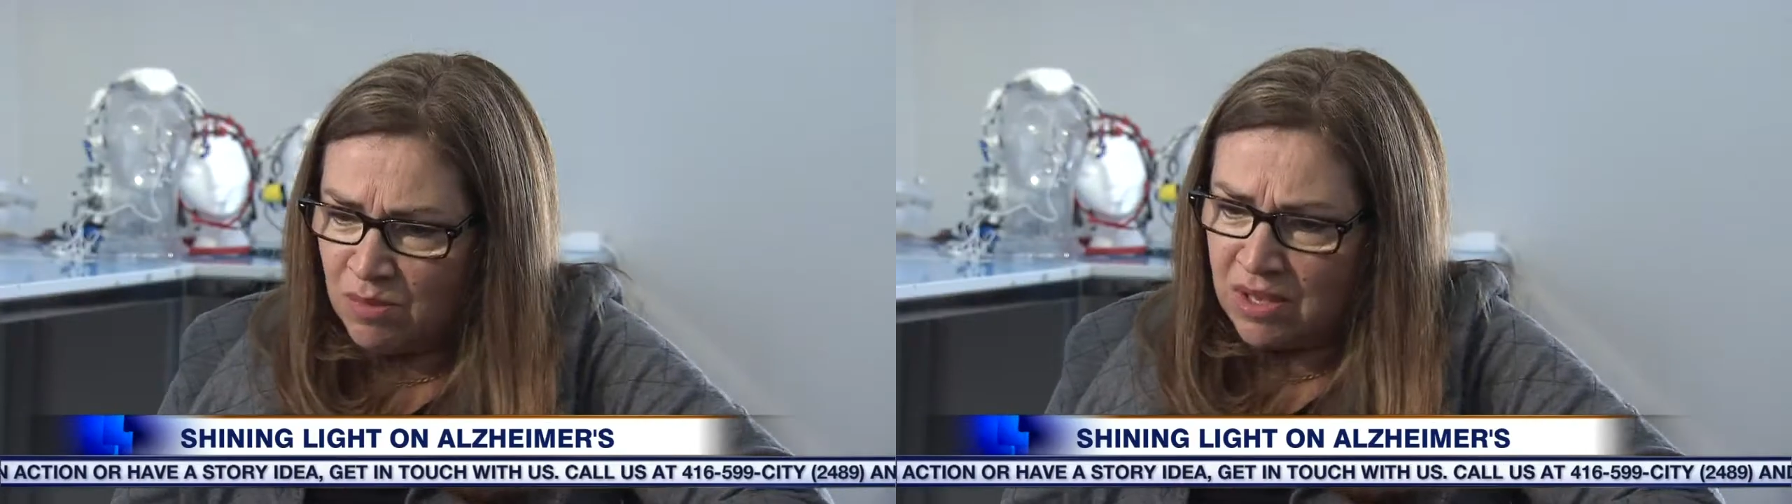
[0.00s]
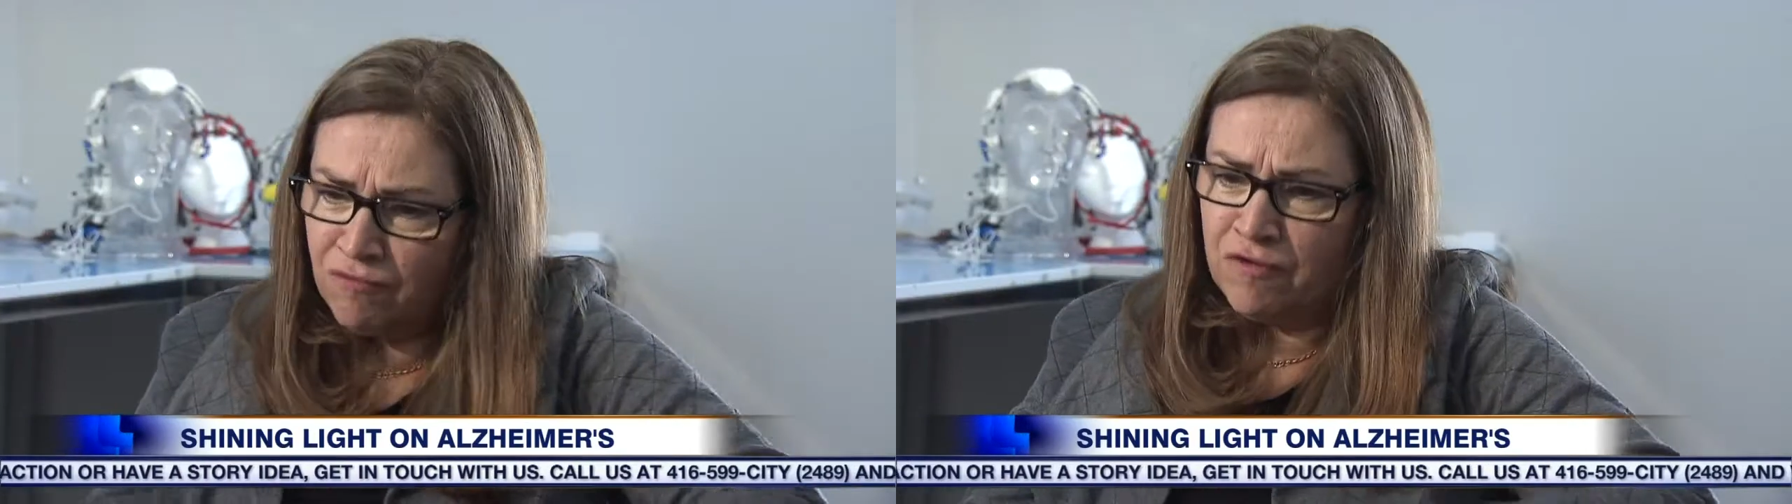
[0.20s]

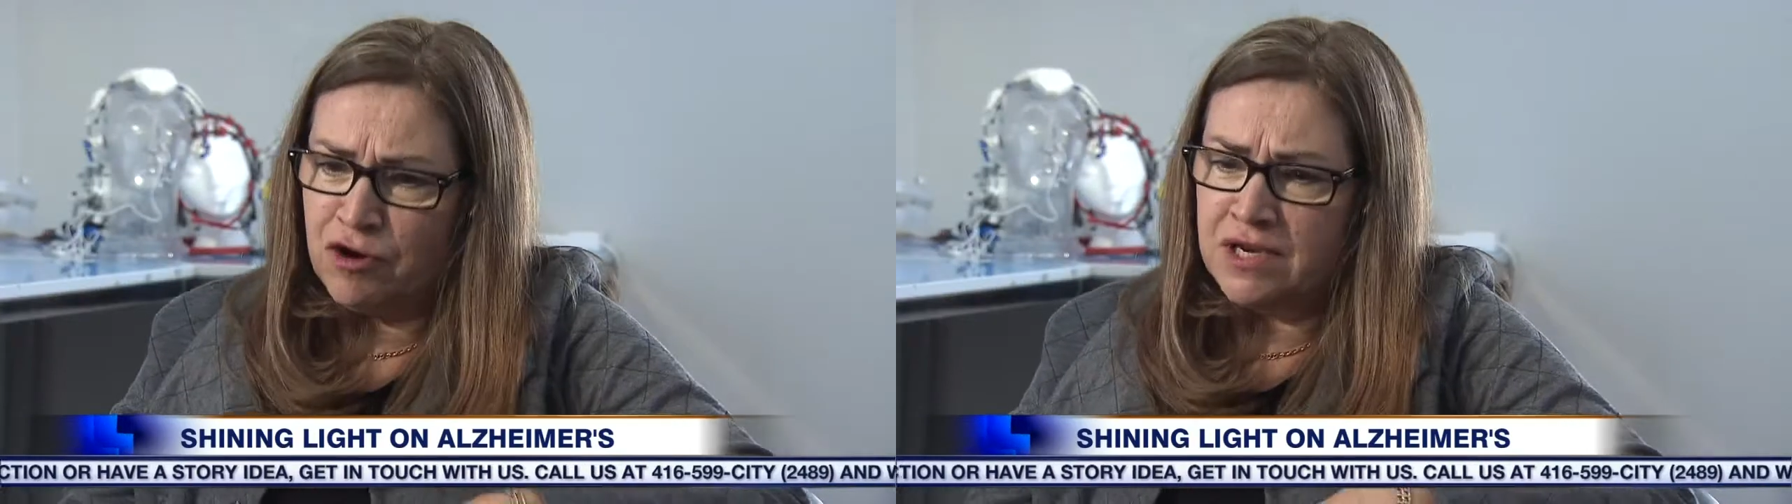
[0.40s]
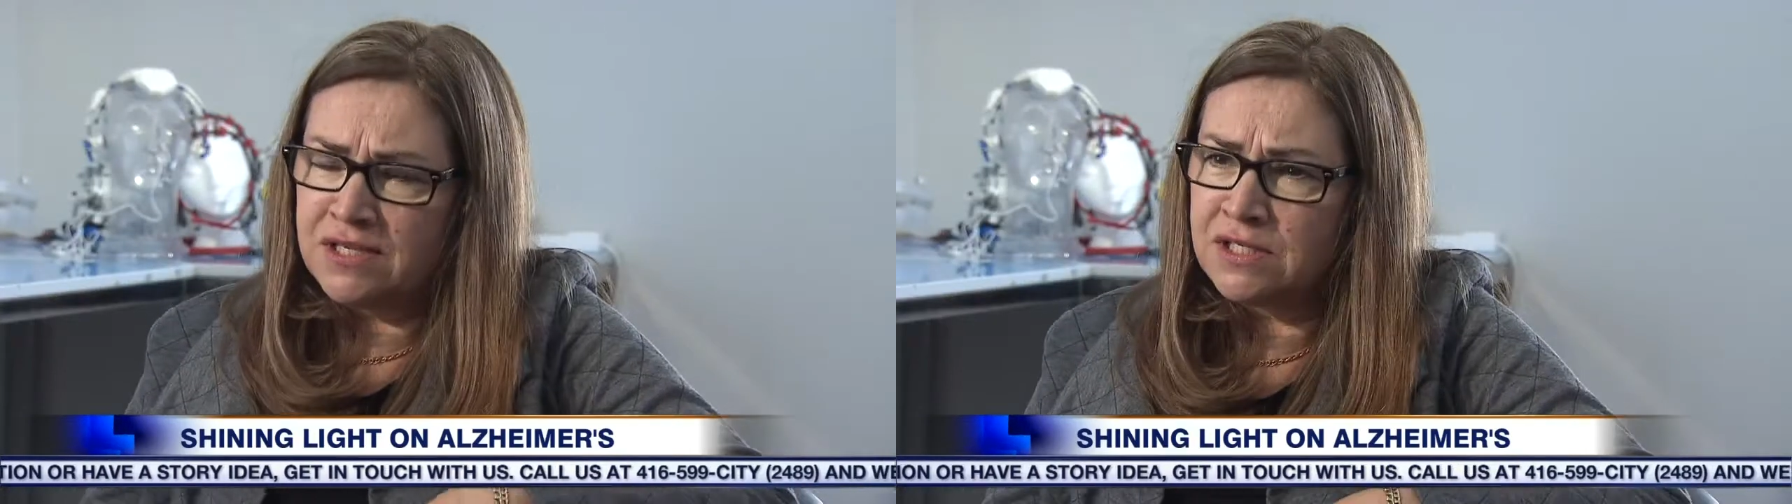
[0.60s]
in
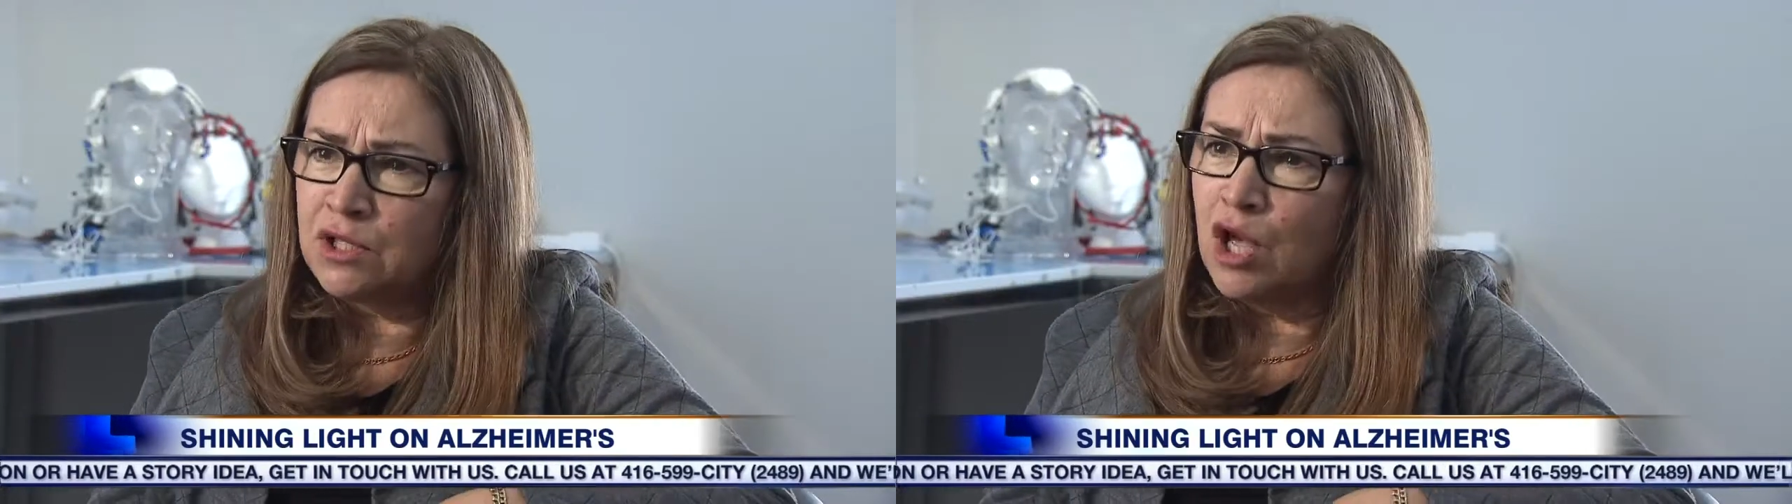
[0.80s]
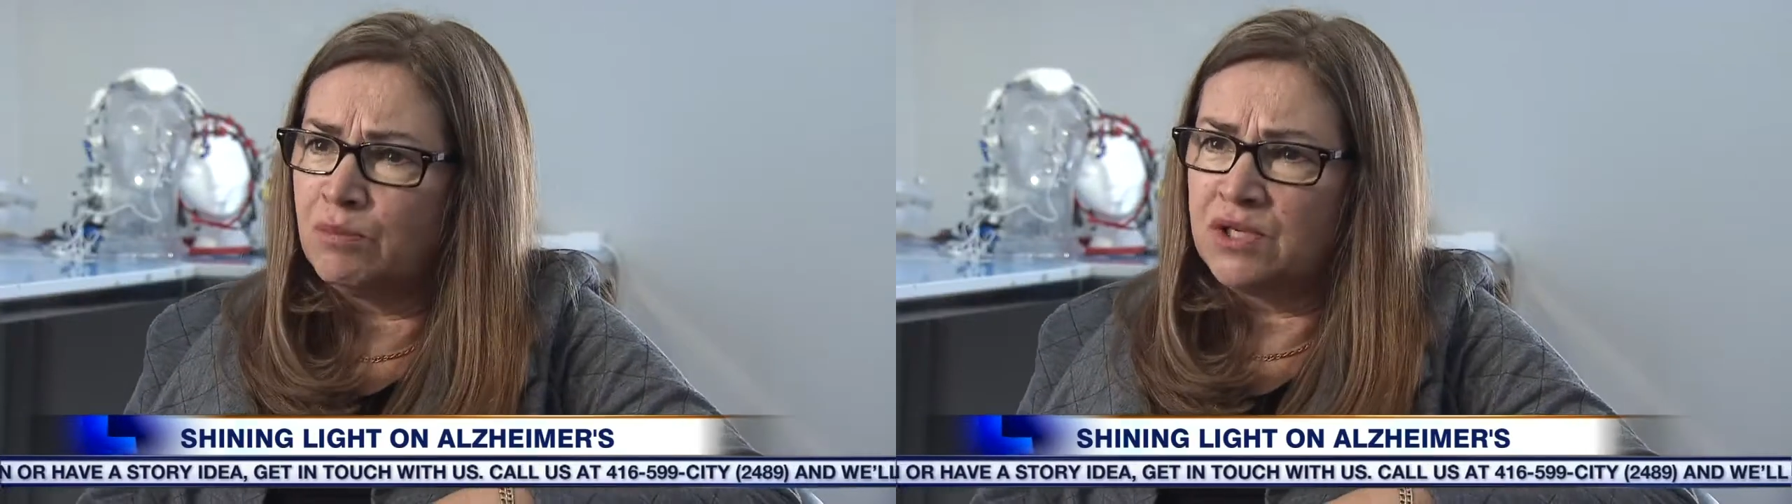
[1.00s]
very
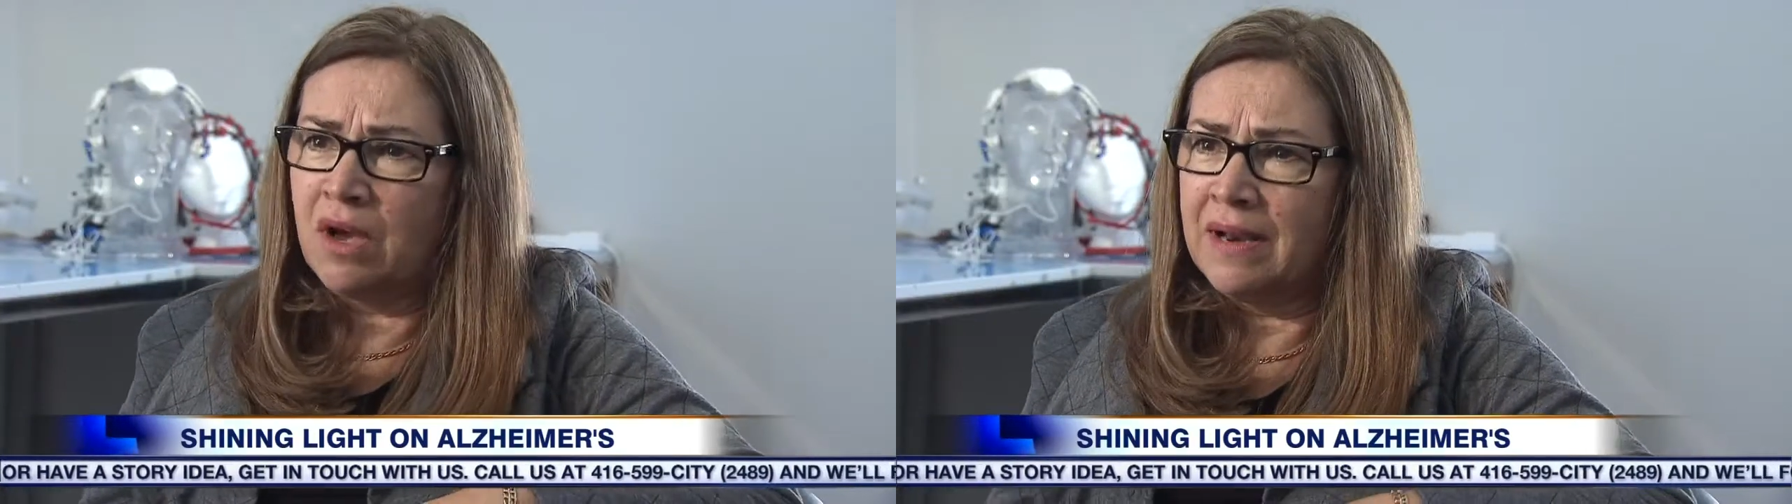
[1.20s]
slumped,